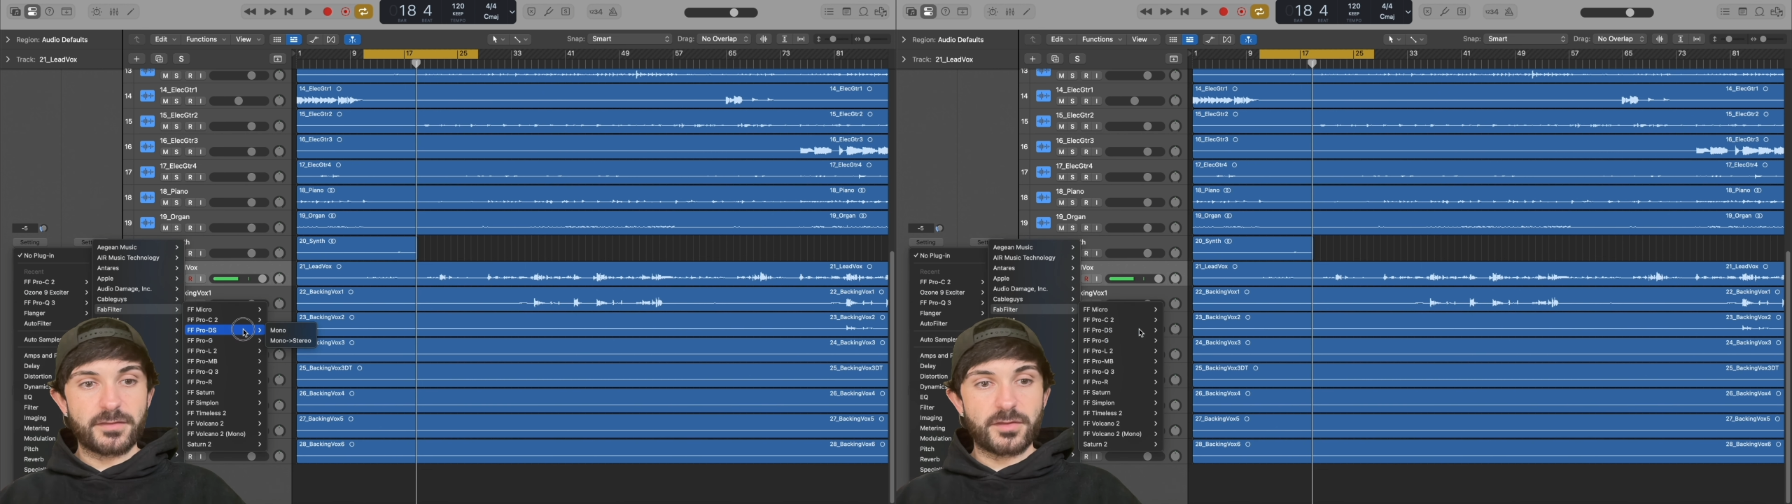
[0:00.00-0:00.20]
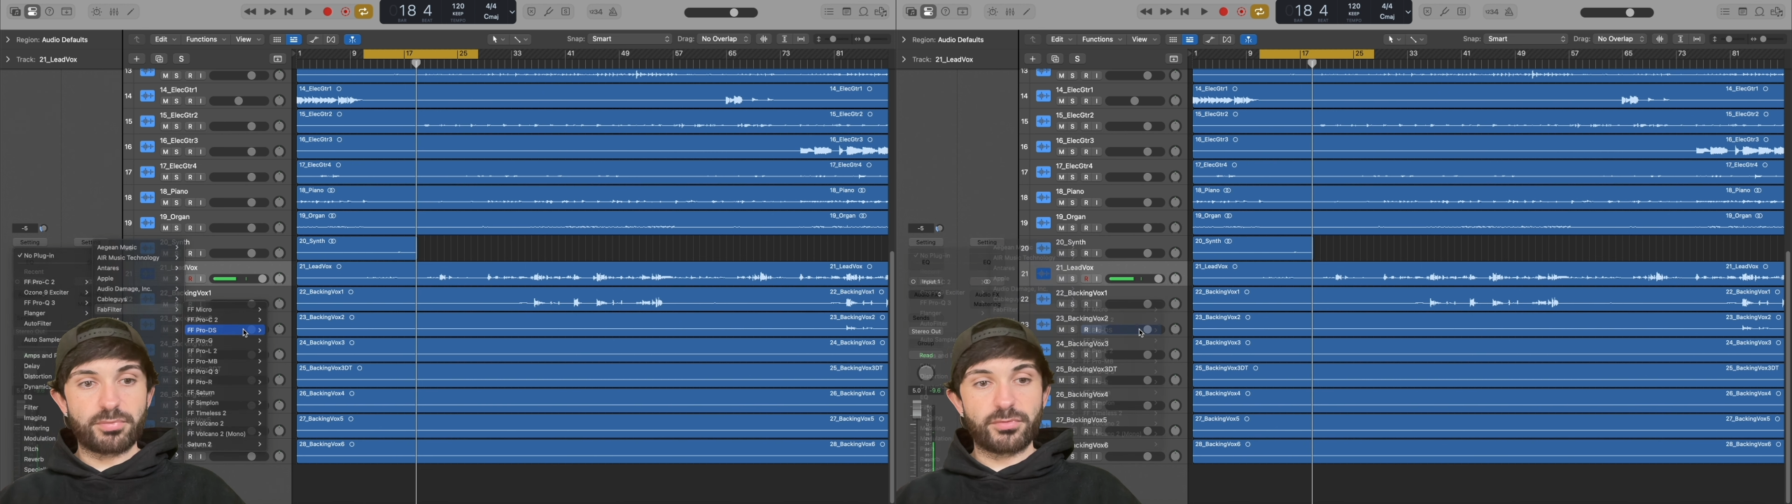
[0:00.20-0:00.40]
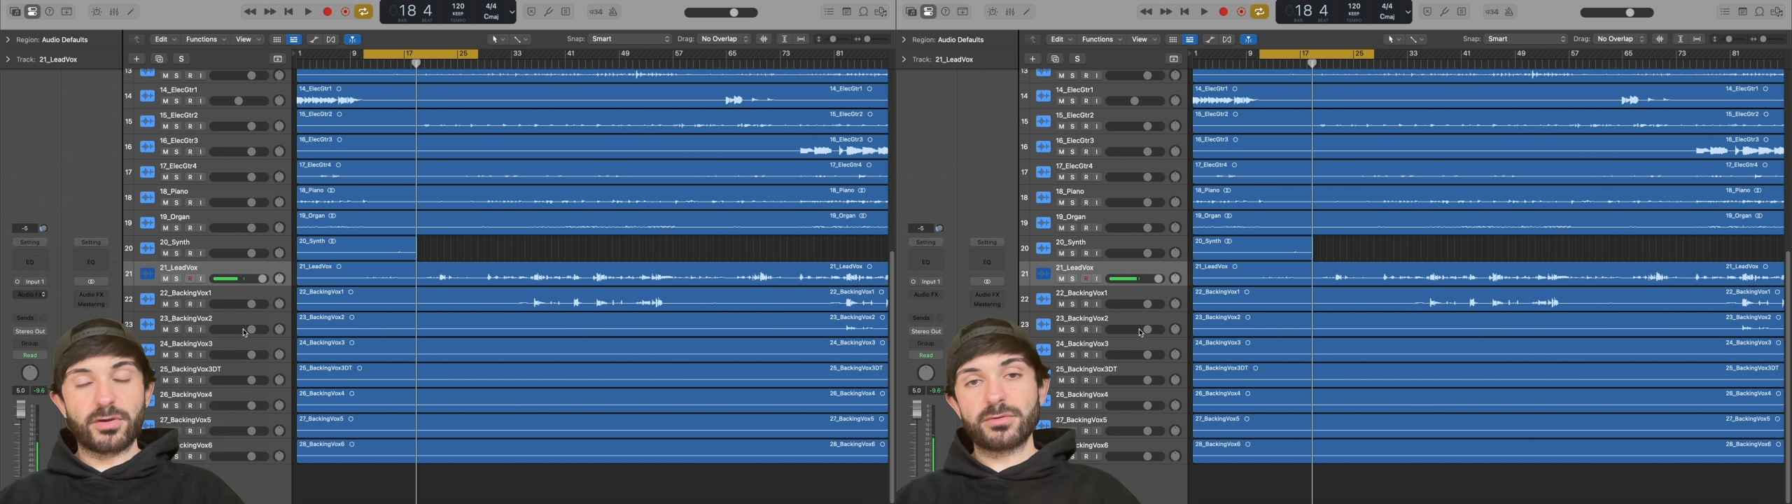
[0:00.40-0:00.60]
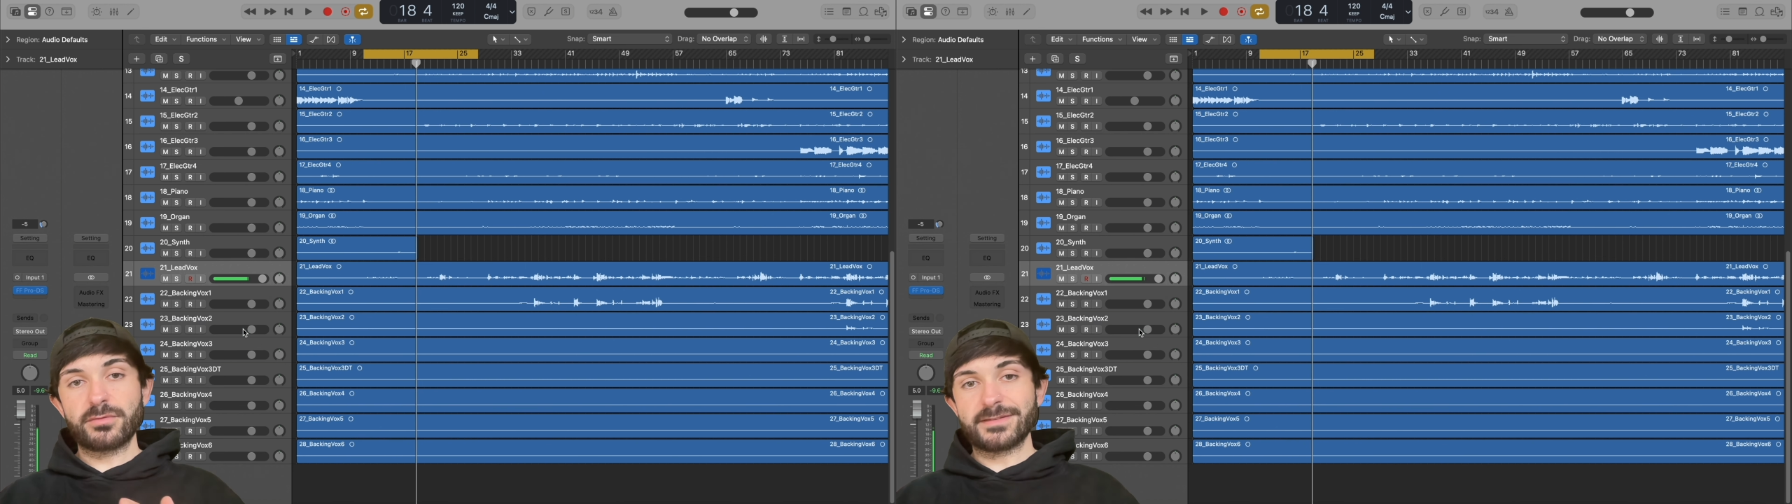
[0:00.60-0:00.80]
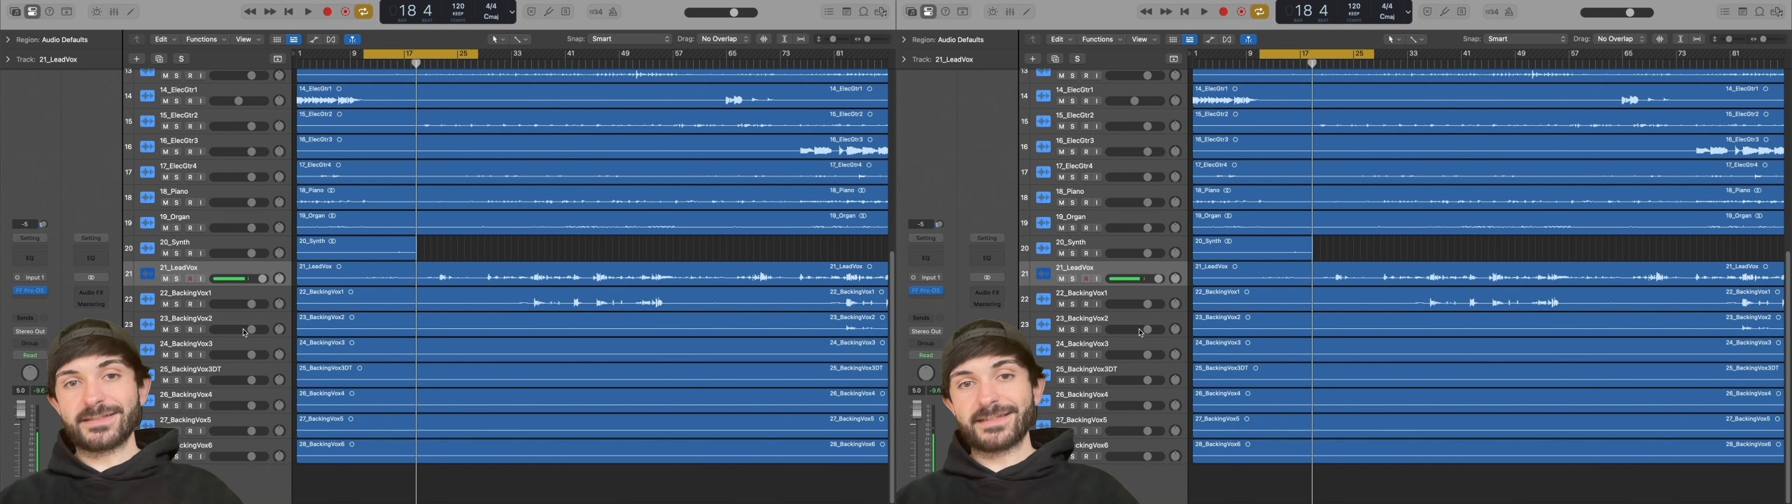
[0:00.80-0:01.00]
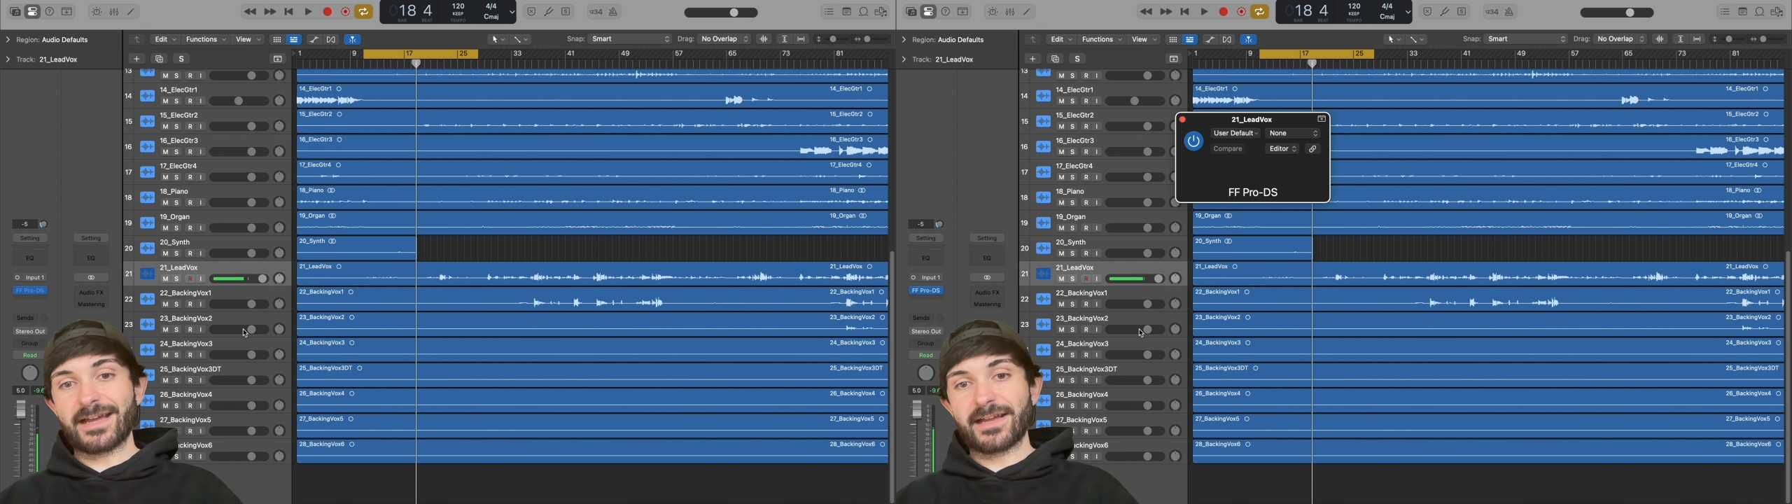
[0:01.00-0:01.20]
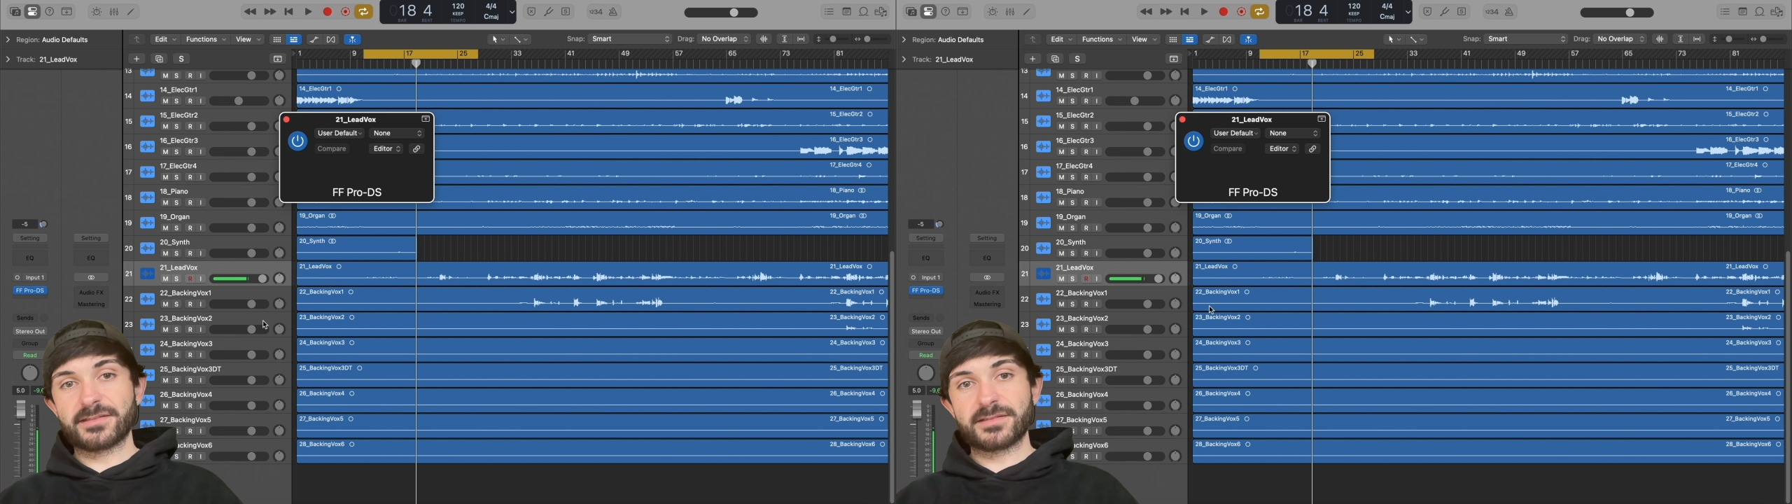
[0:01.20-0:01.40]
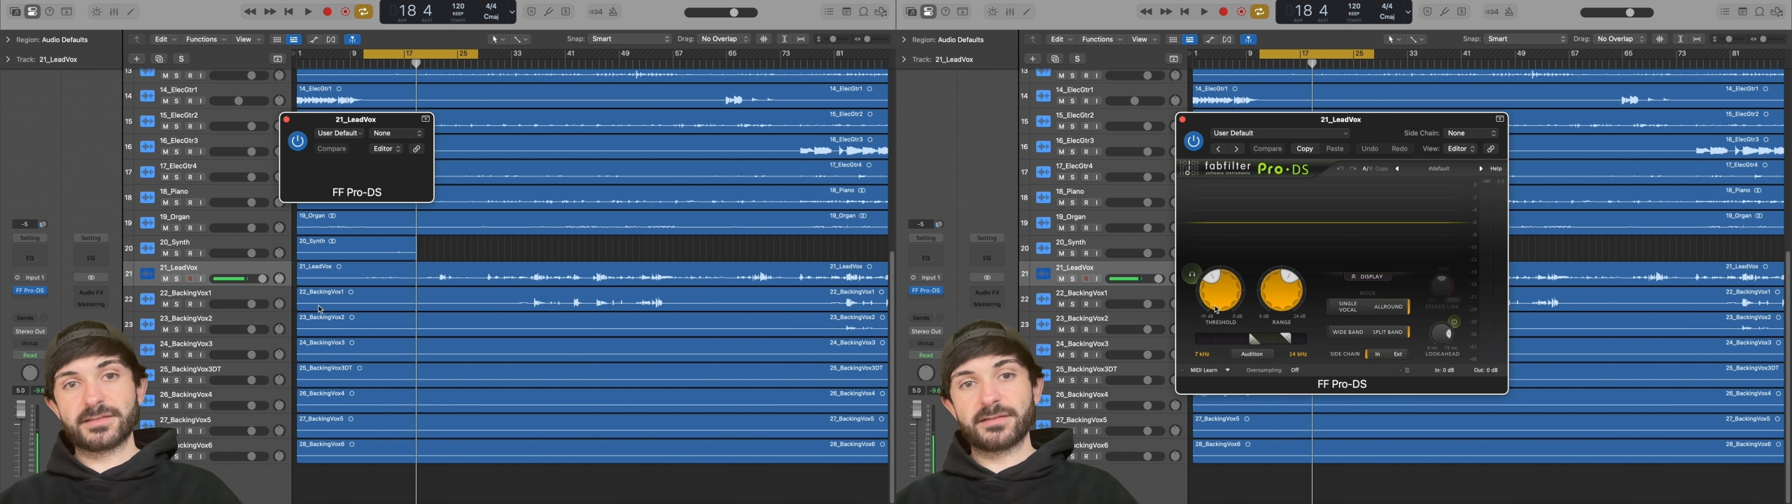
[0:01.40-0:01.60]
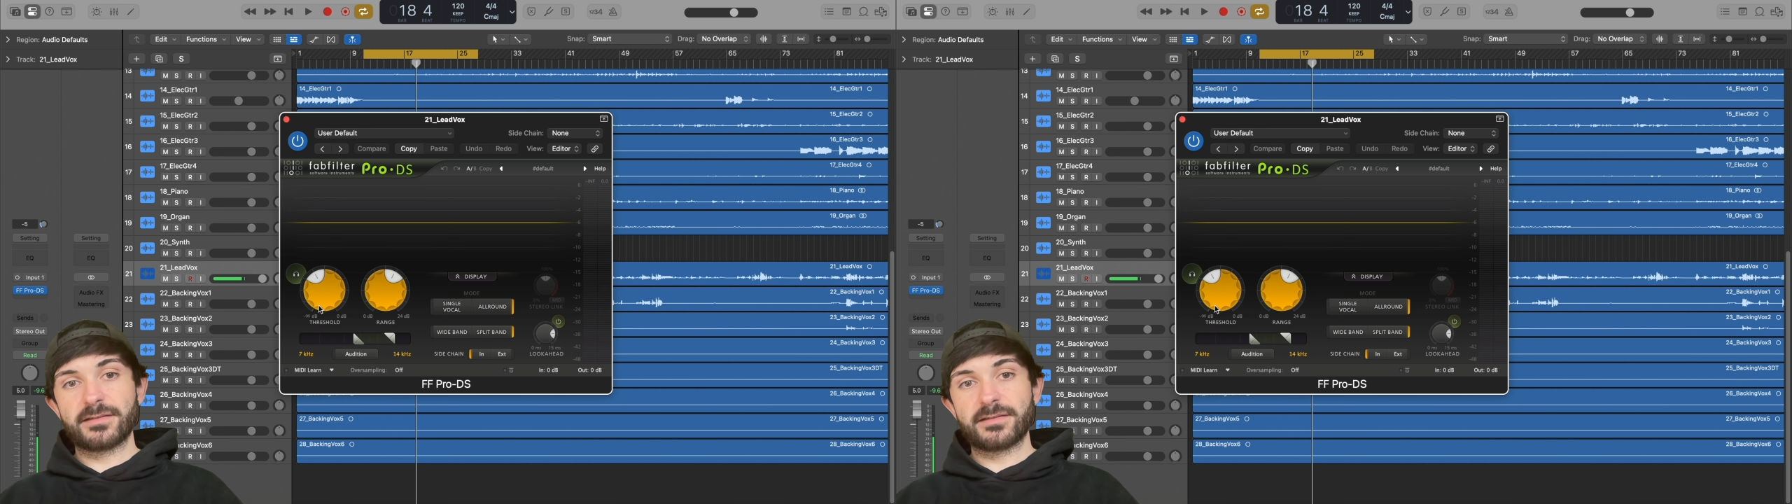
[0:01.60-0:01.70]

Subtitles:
the Pro DS,